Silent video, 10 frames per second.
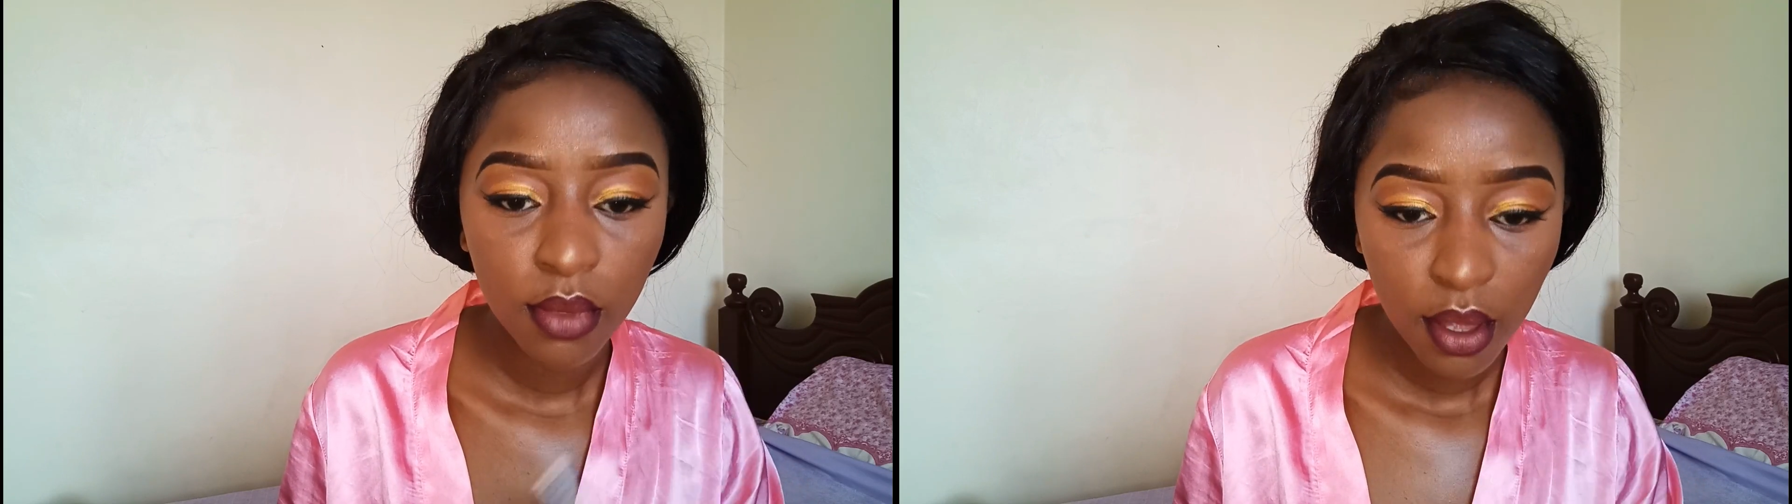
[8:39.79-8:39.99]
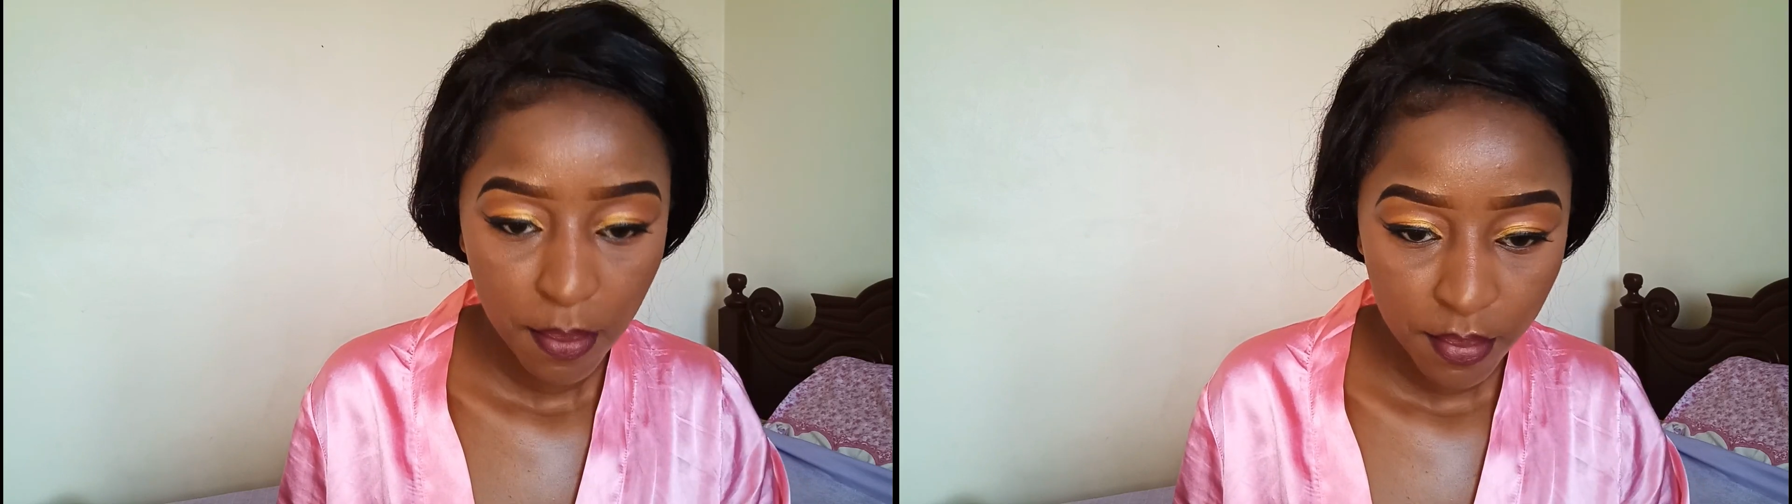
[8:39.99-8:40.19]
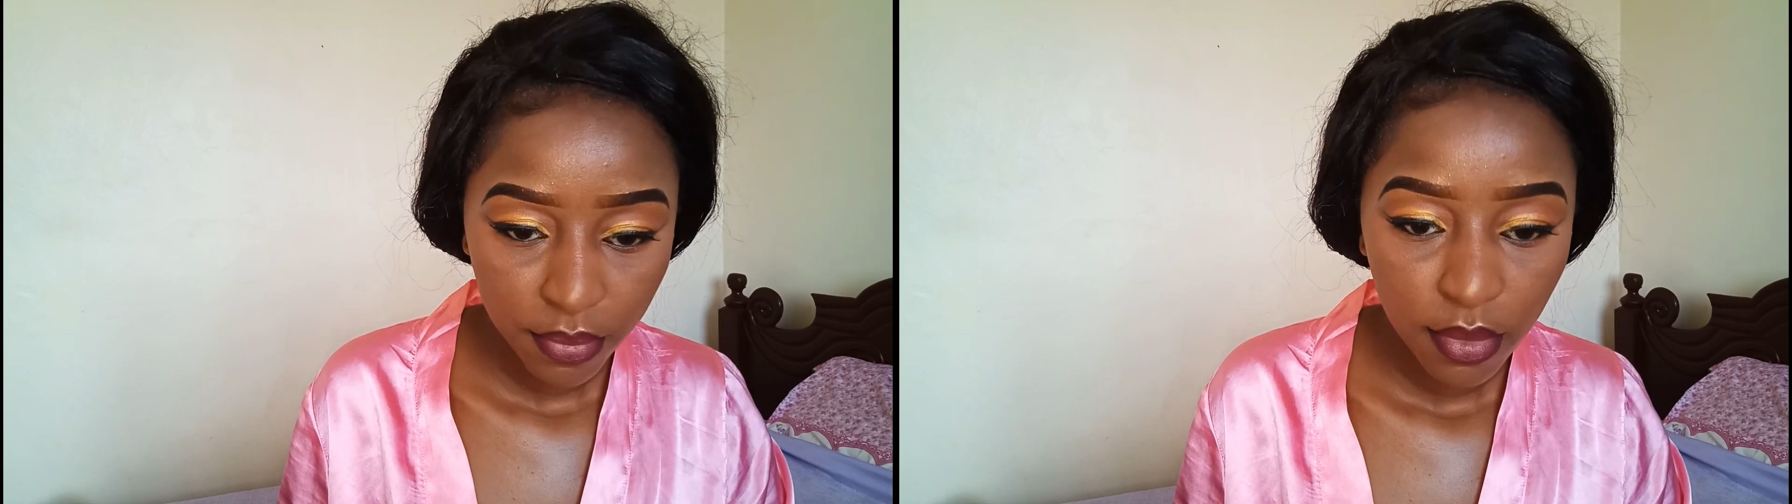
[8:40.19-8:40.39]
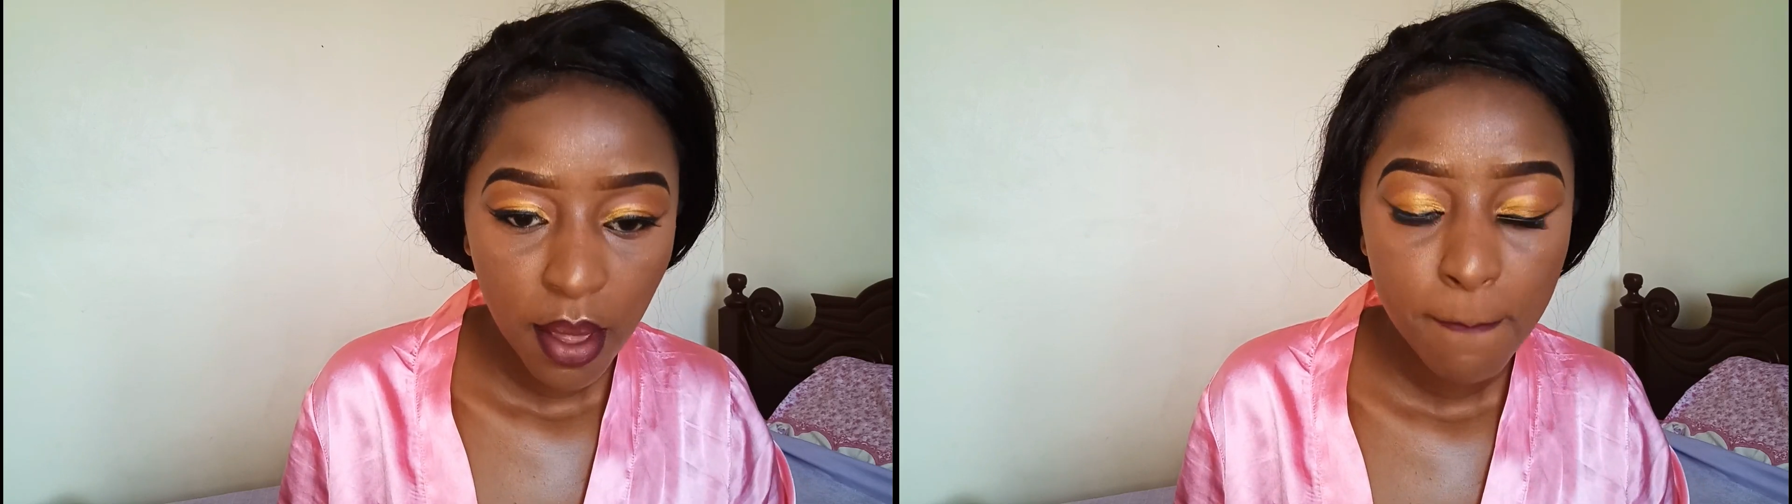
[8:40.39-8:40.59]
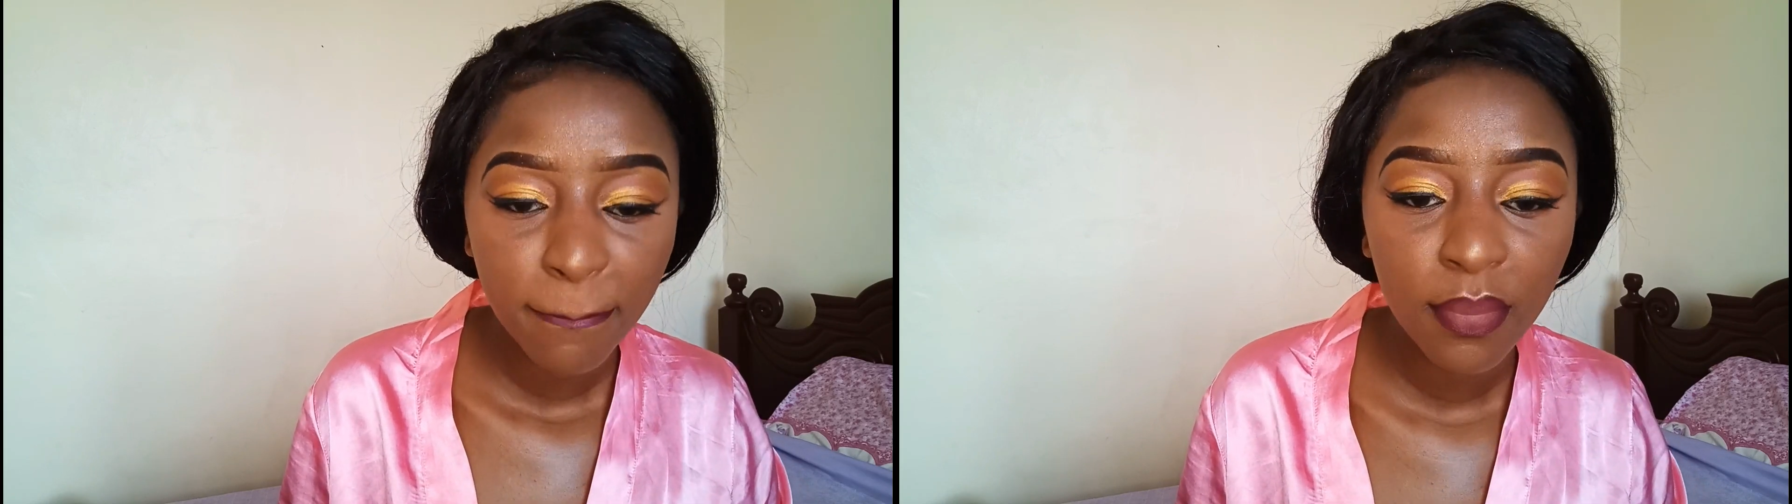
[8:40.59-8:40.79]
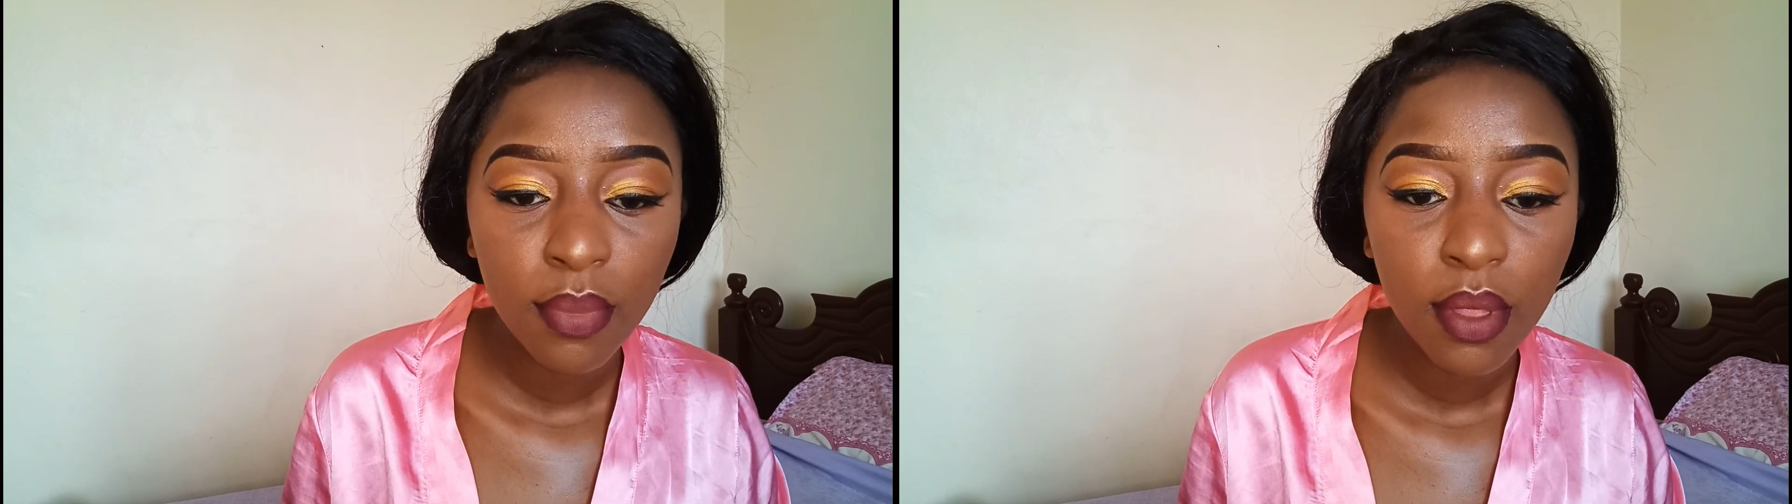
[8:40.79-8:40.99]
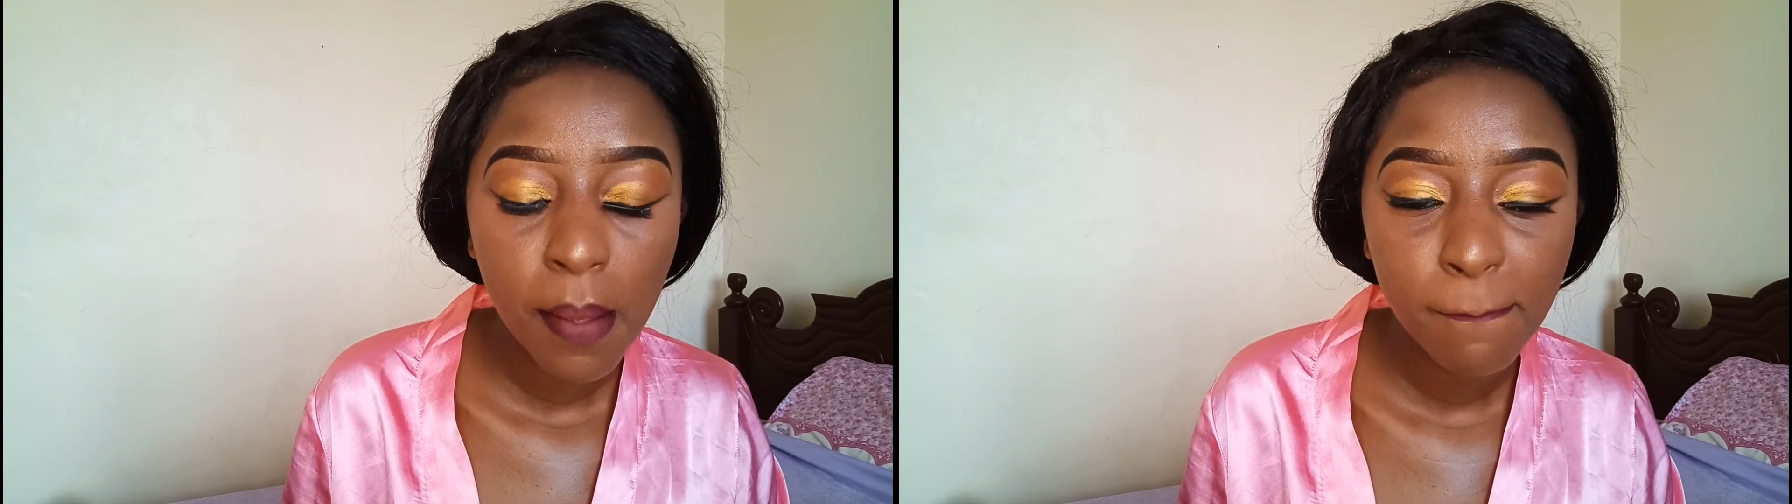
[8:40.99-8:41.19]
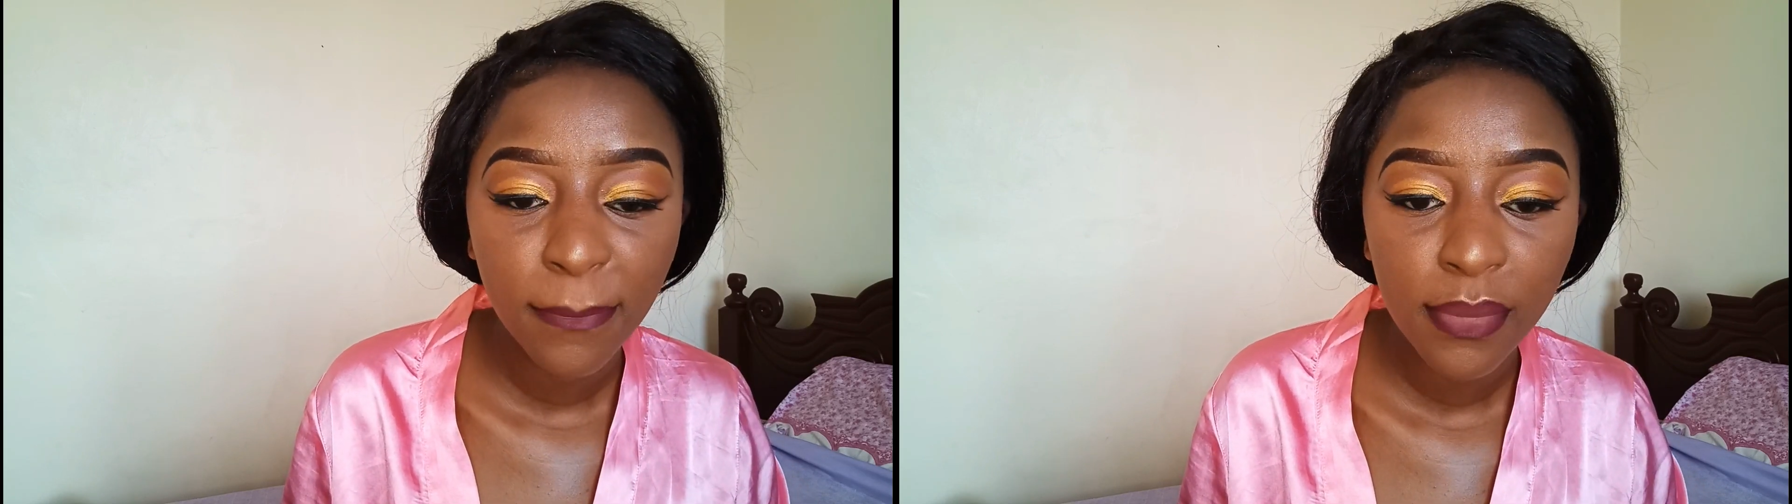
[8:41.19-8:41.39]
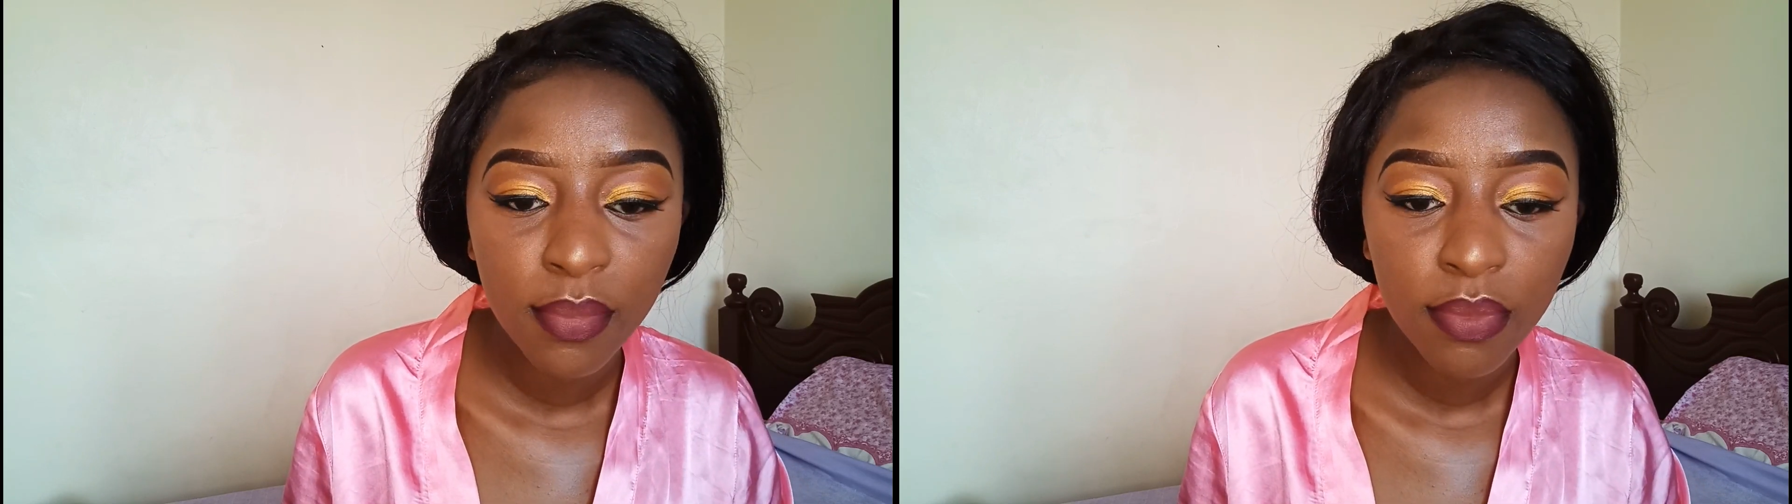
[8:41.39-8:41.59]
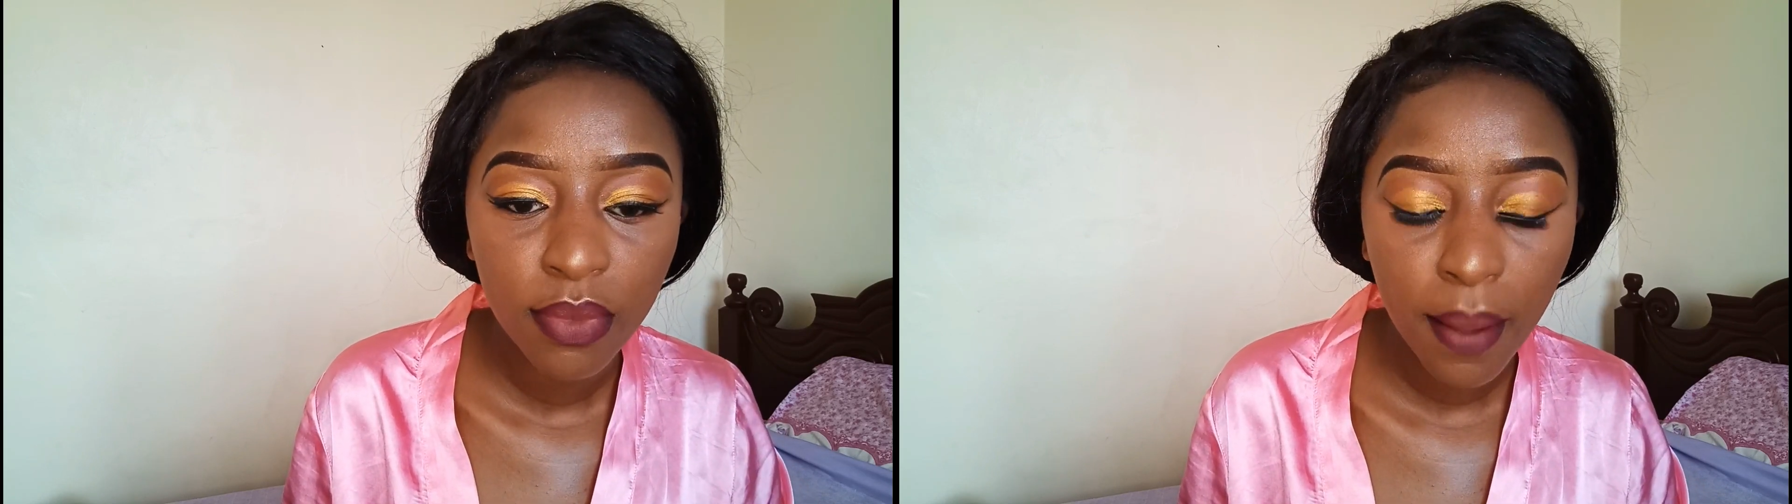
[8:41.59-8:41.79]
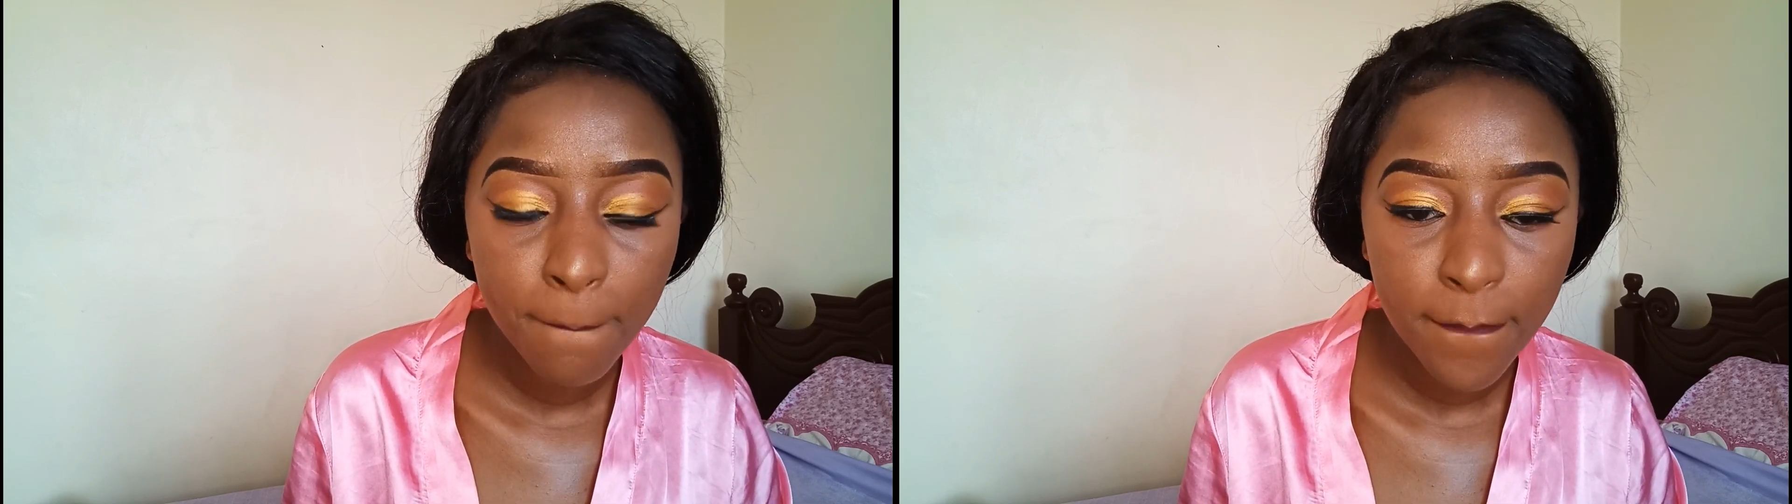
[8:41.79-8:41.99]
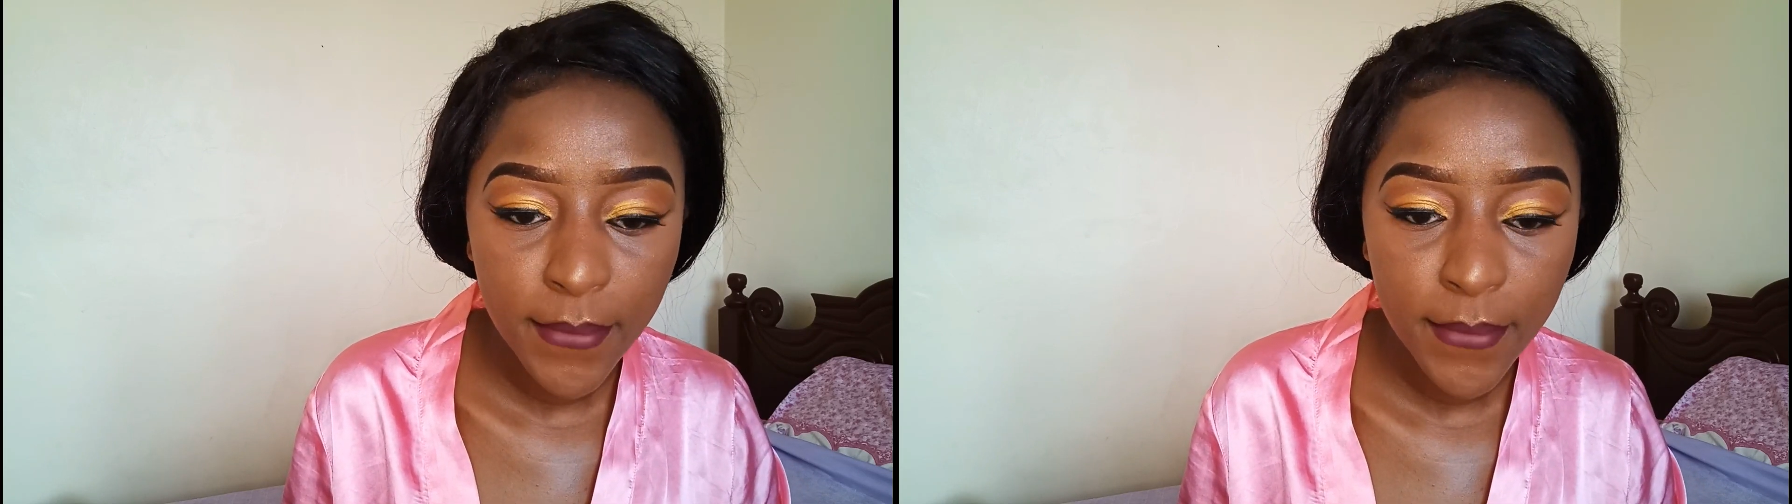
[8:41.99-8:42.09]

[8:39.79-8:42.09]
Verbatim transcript: For the highlight, I'm using Anastasia